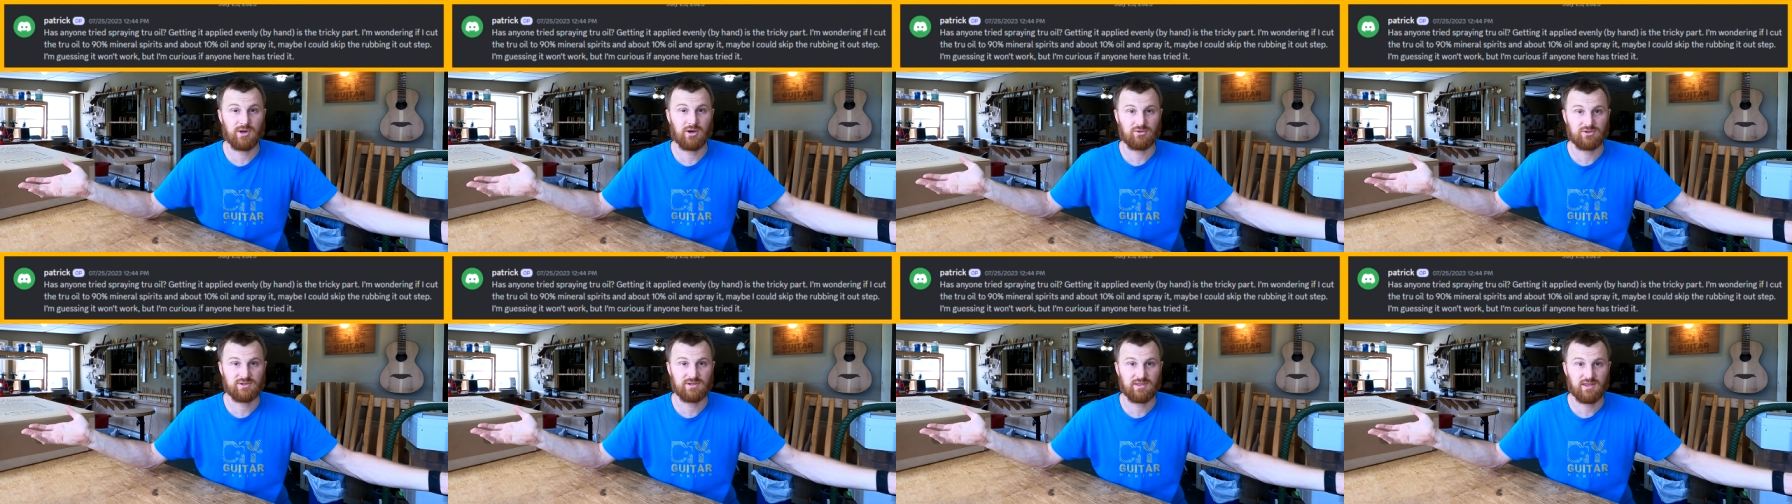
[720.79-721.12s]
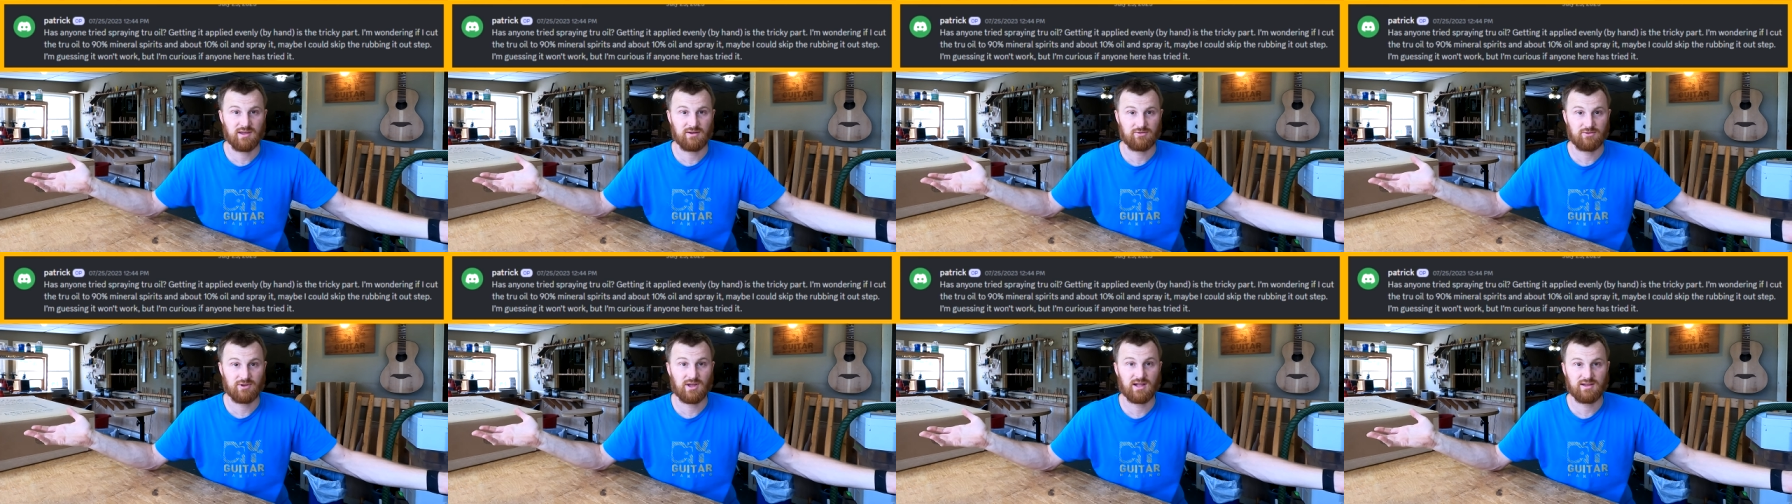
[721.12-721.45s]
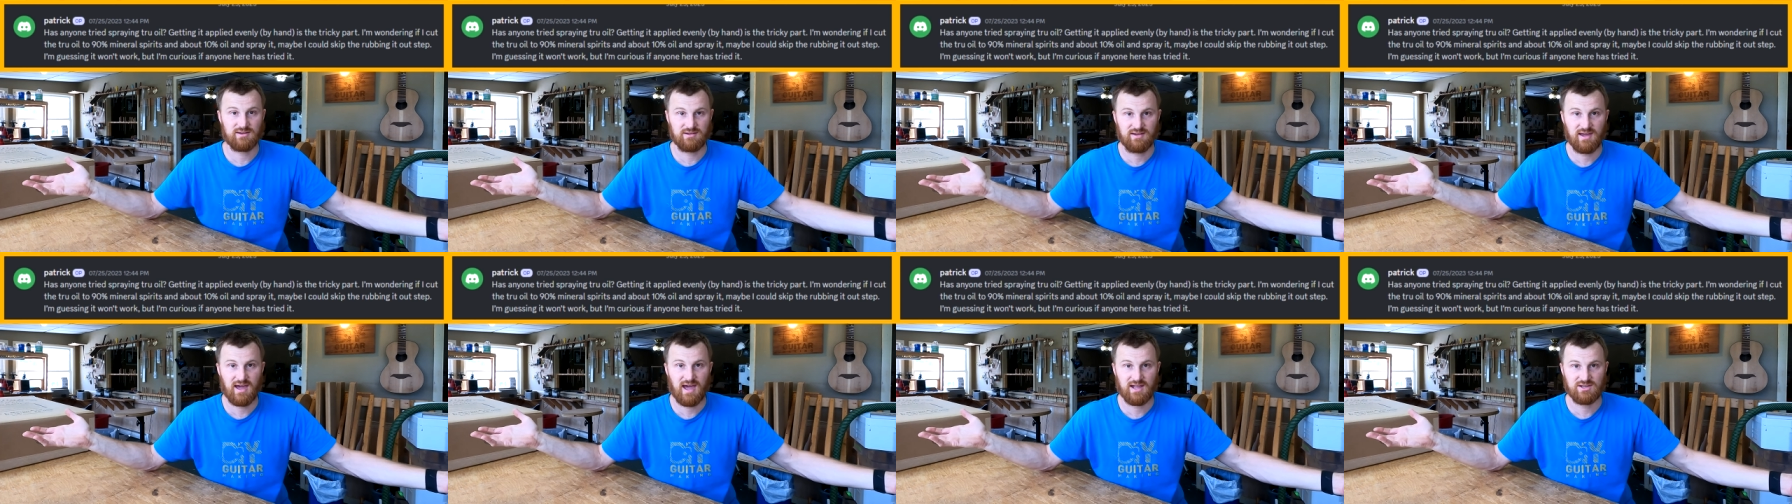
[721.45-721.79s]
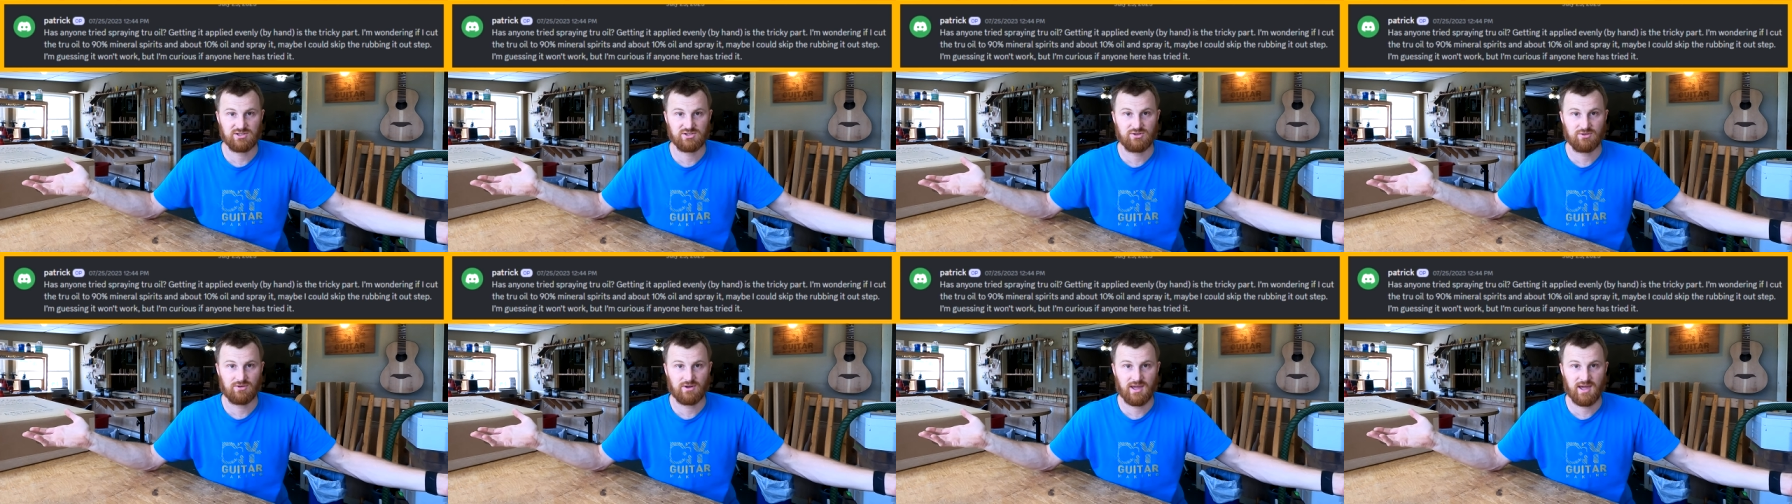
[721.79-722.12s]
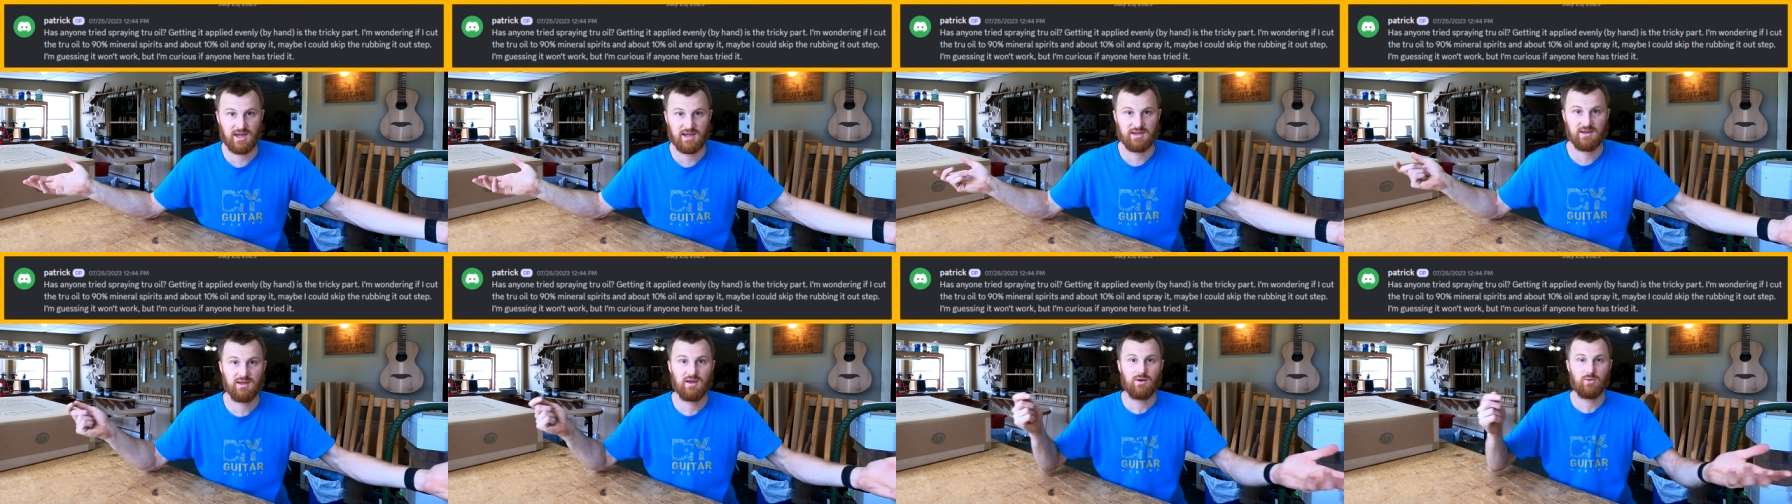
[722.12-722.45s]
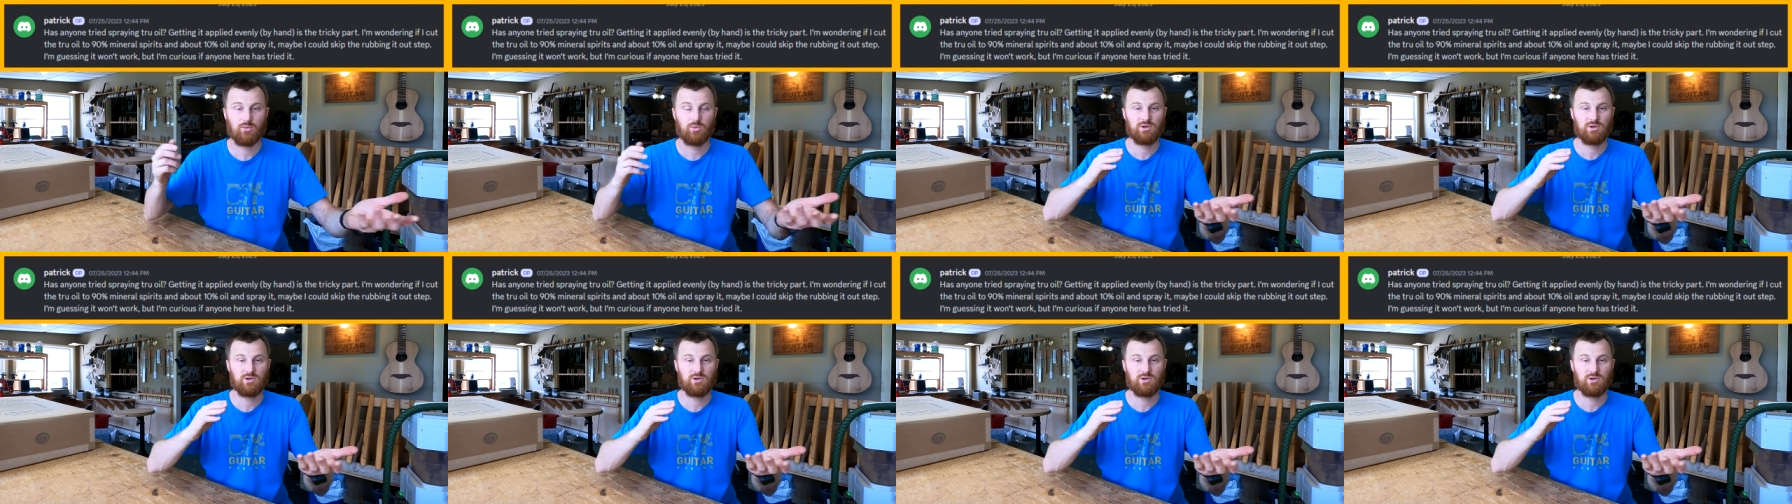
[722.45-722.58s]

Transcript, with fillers: built, that are not attached, okay?